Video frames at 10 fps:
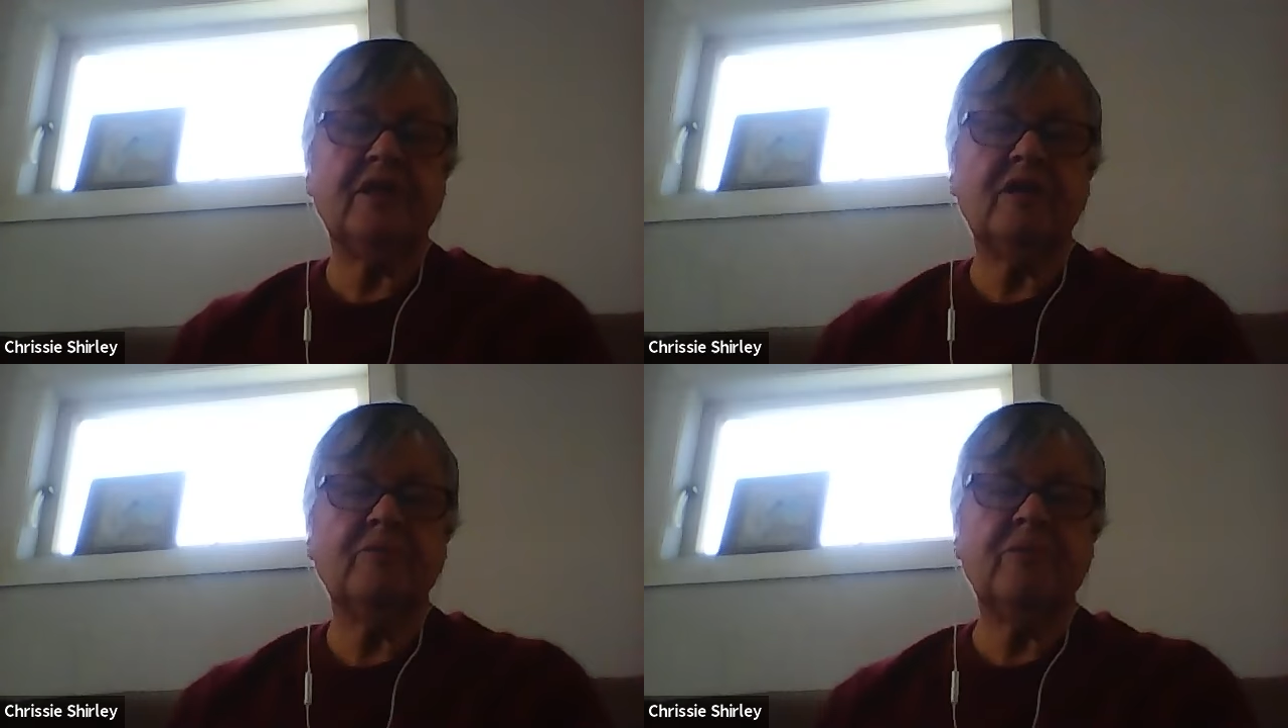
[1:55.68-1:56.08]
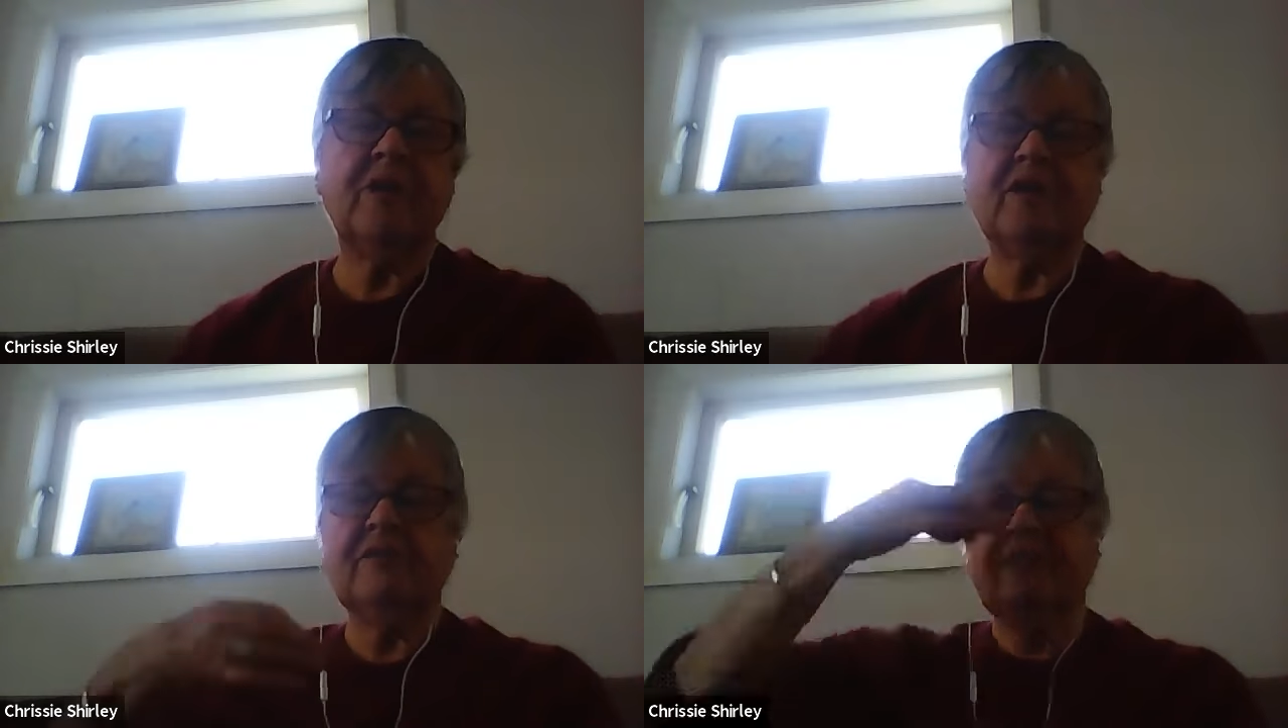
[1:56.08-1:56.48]
up
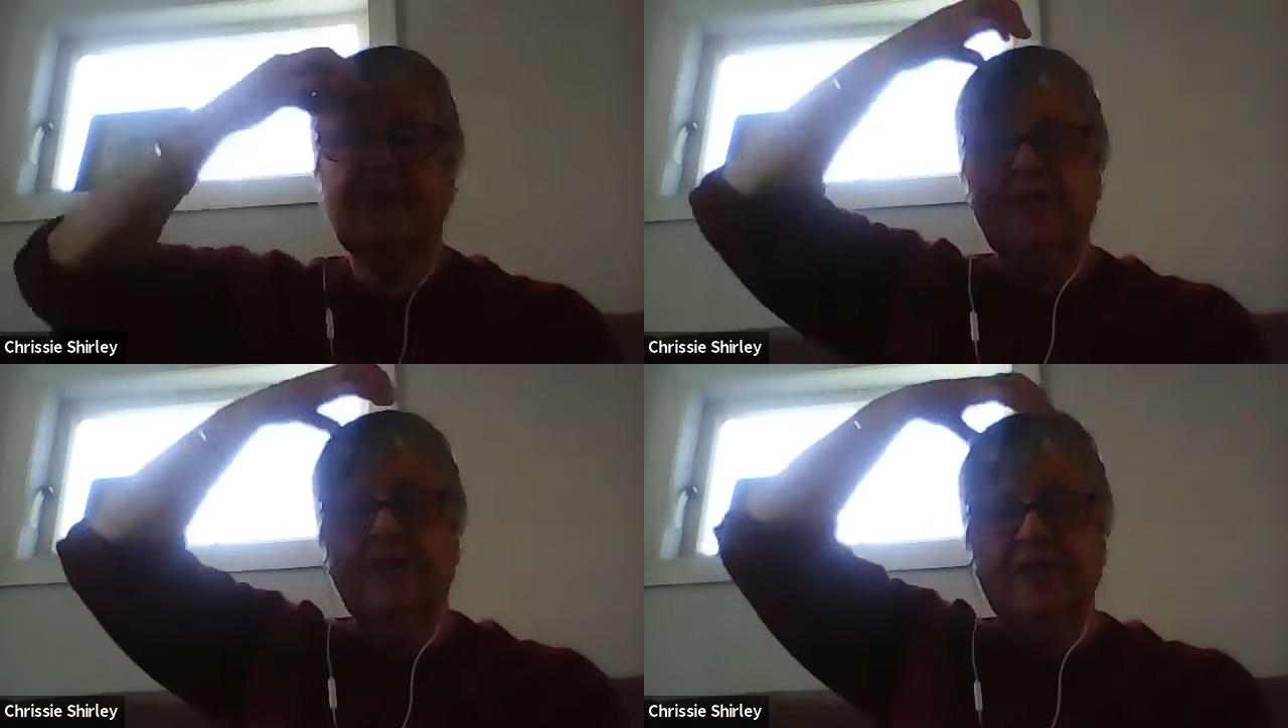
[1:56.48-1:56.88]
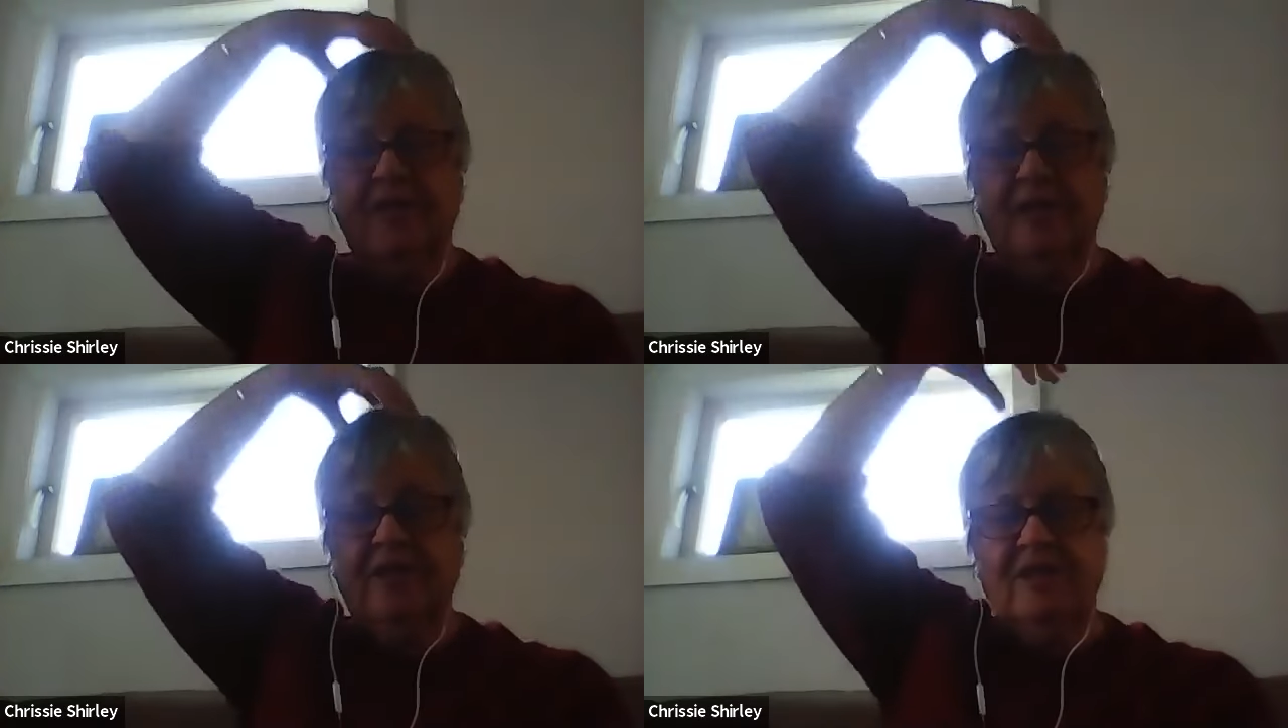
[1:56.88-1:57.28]
out of our
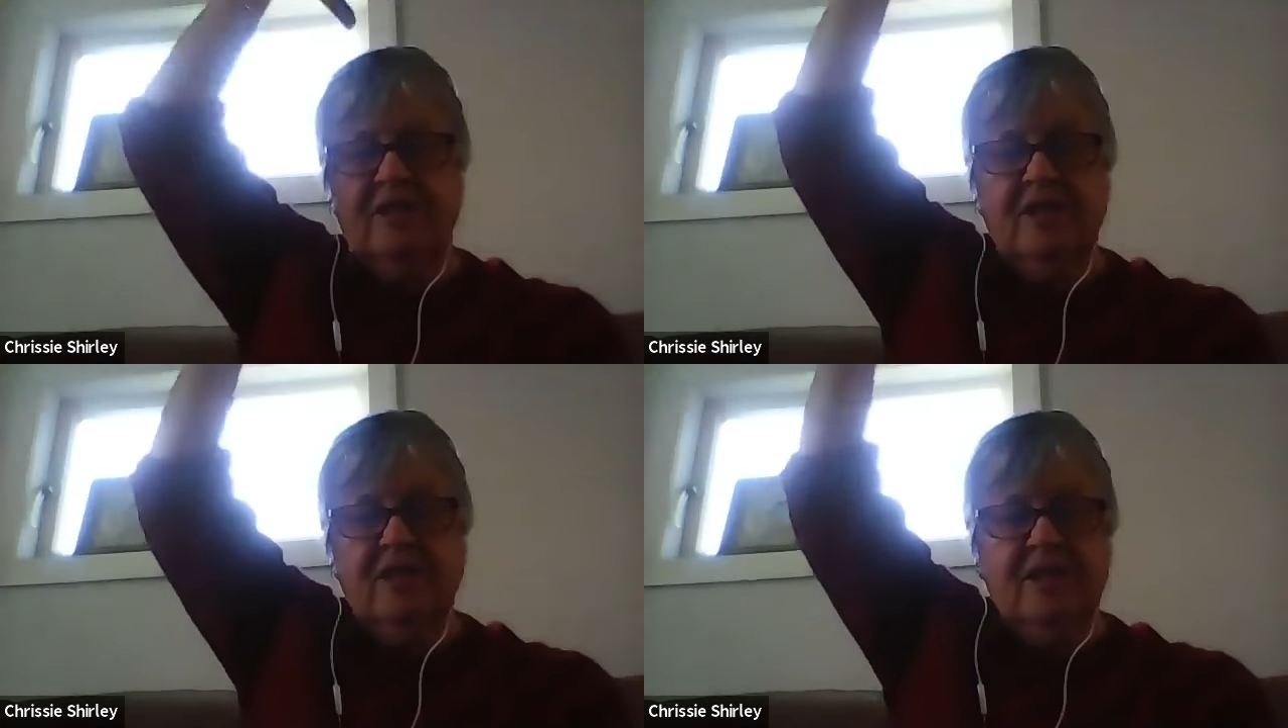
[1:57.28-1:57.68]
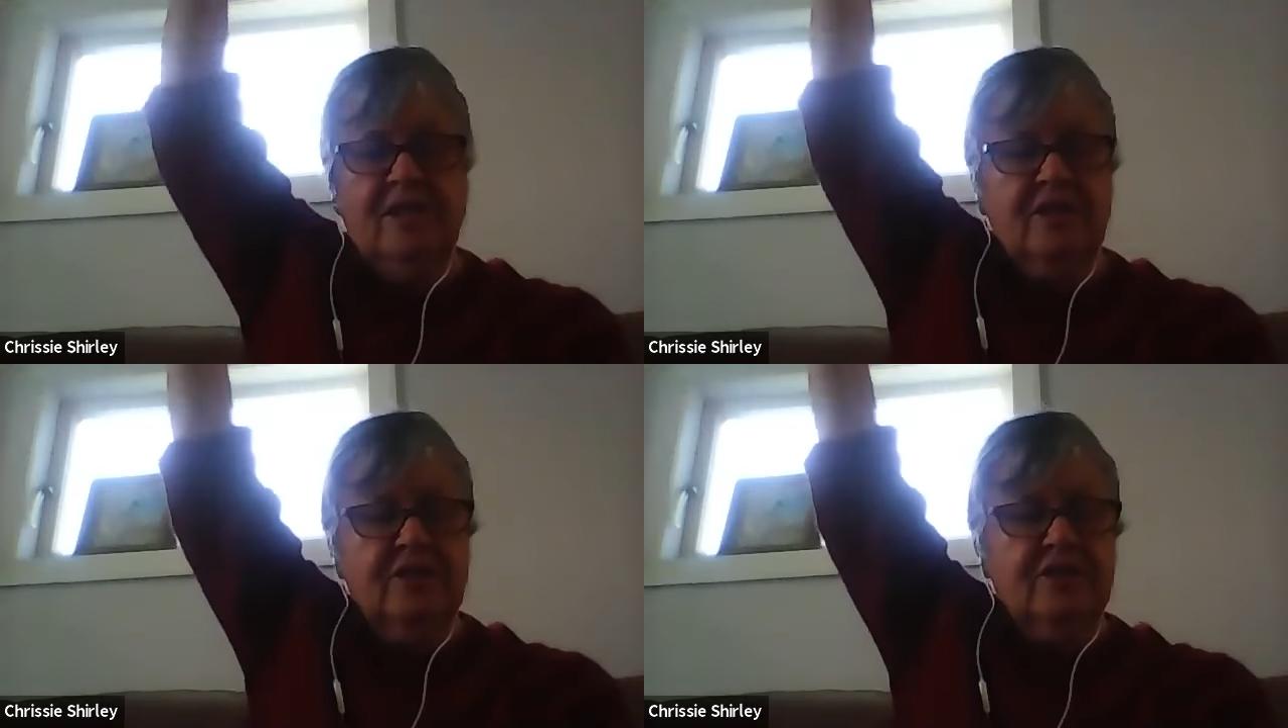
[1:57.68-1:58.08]
head
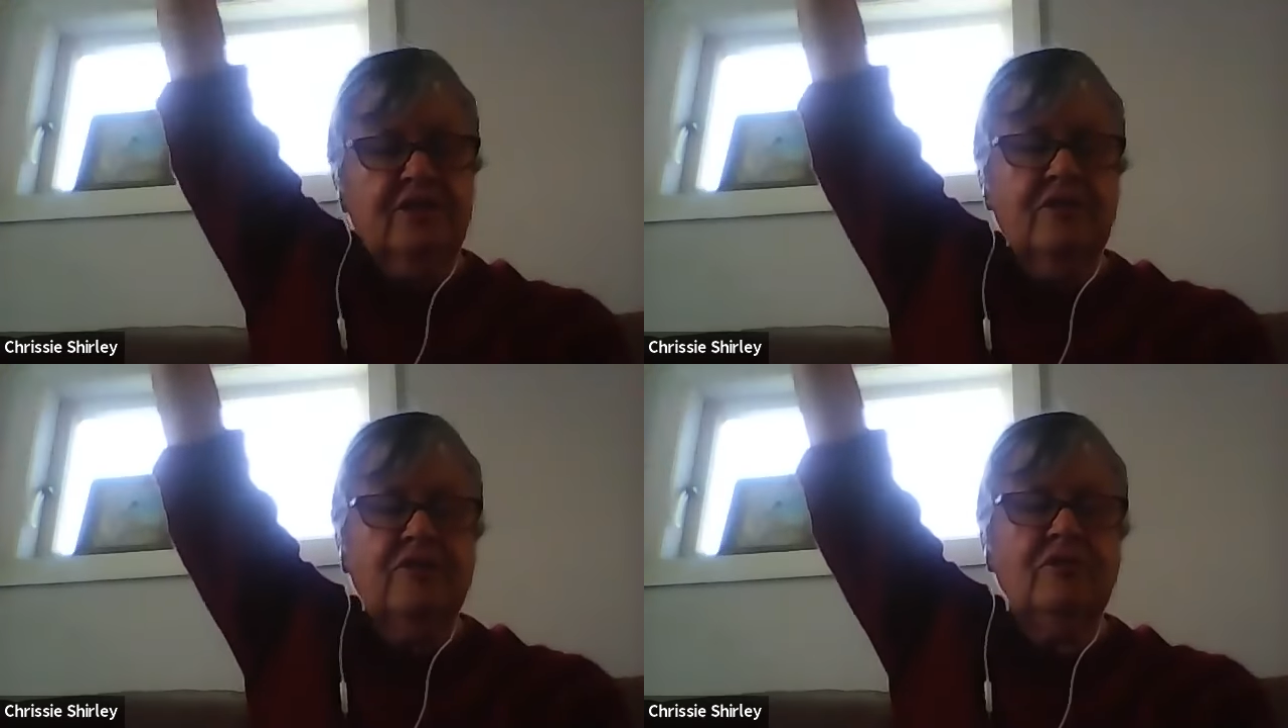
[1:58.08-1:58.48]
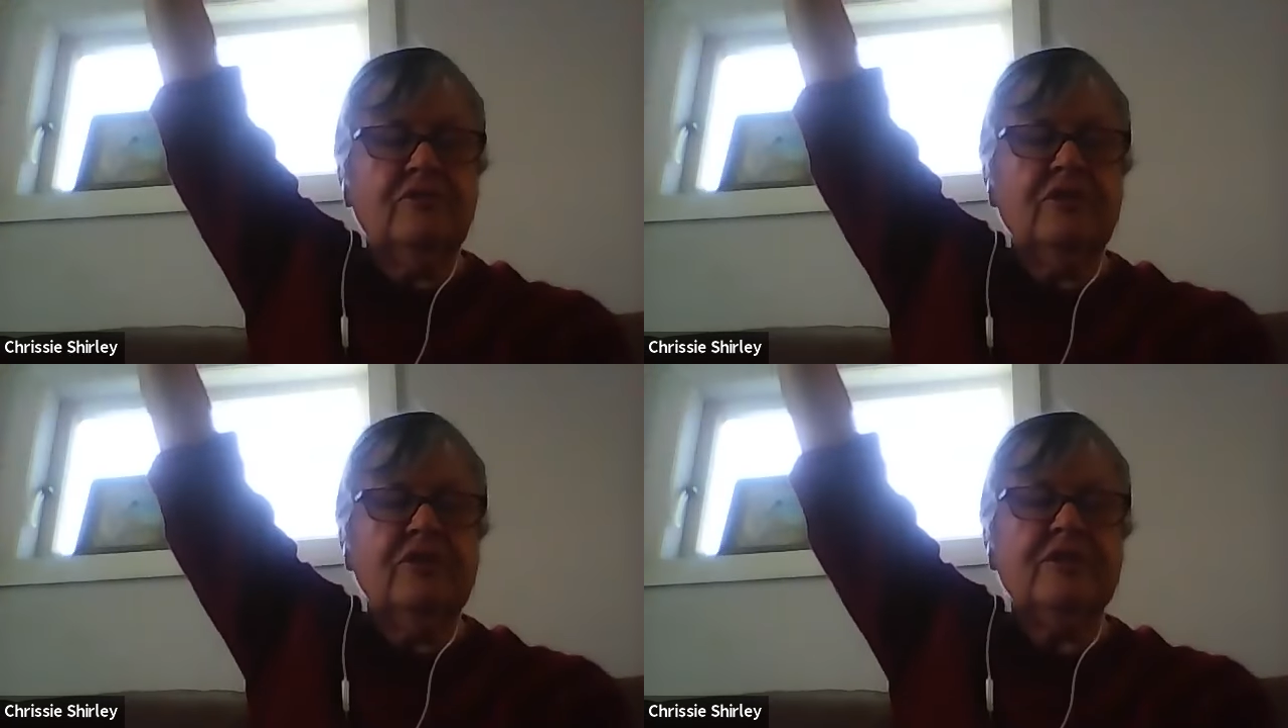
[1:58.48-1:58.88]
out to the
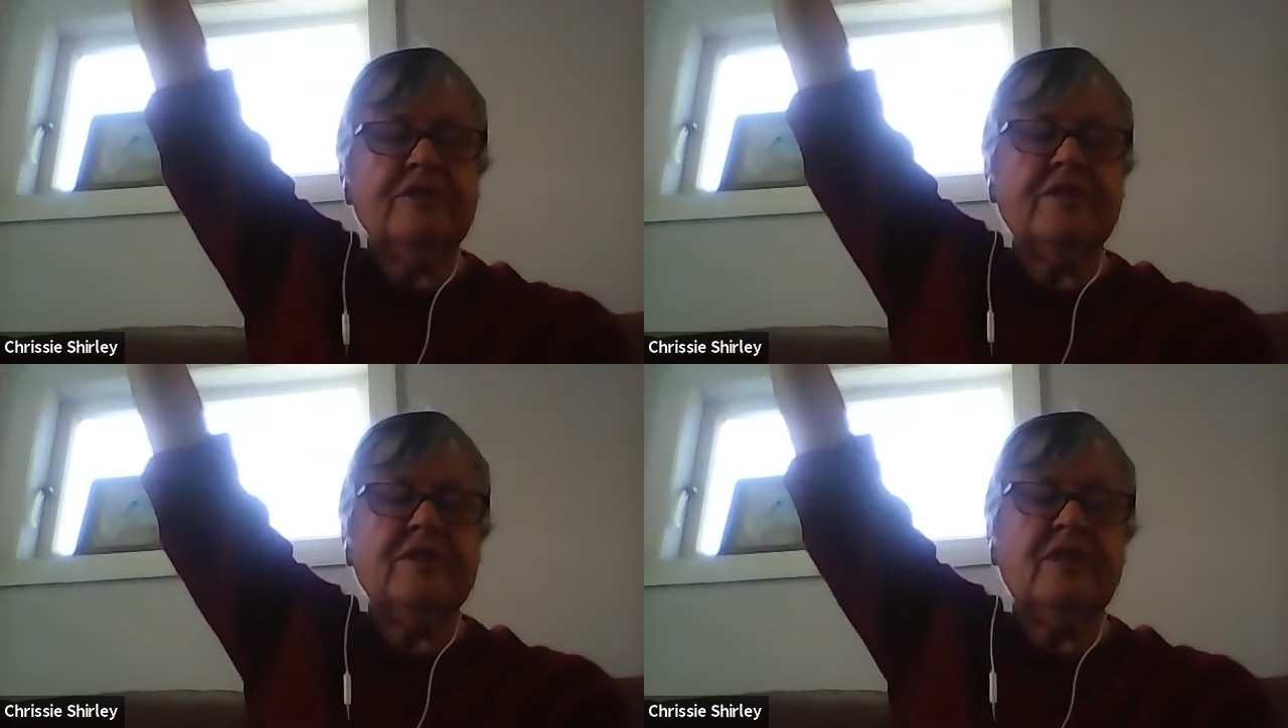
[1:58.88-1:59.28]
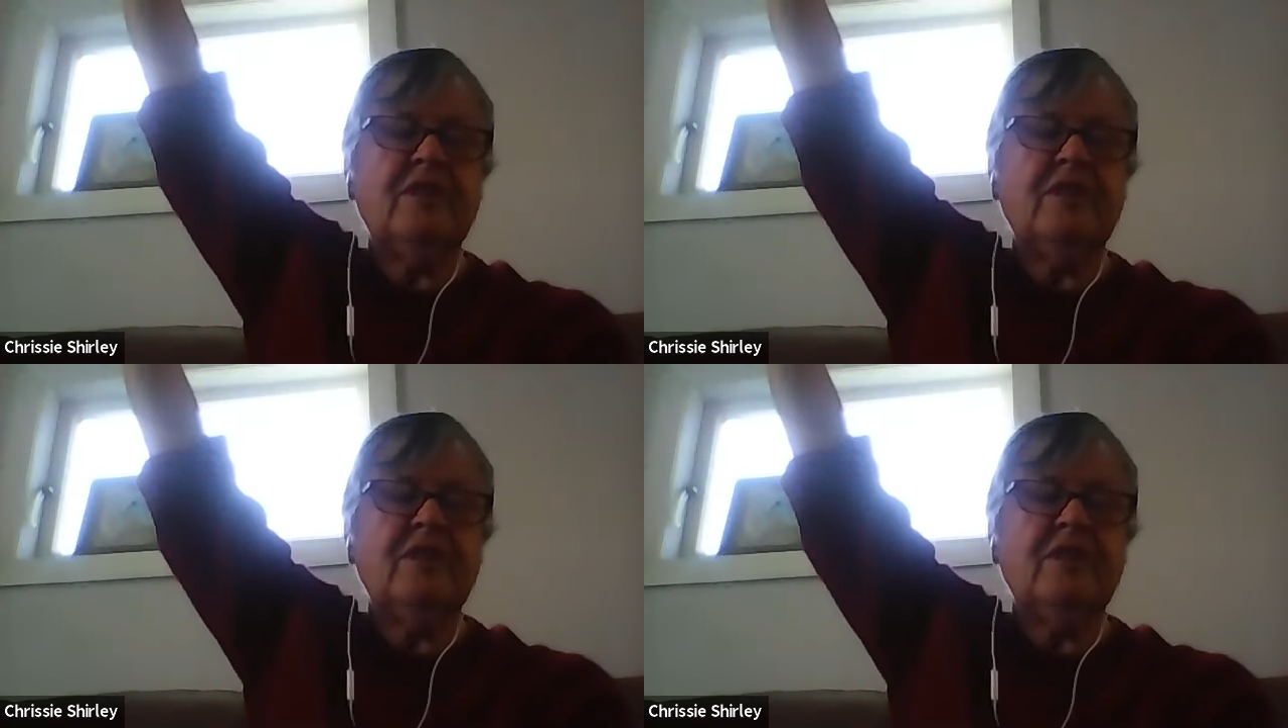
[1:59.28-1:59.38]
universe.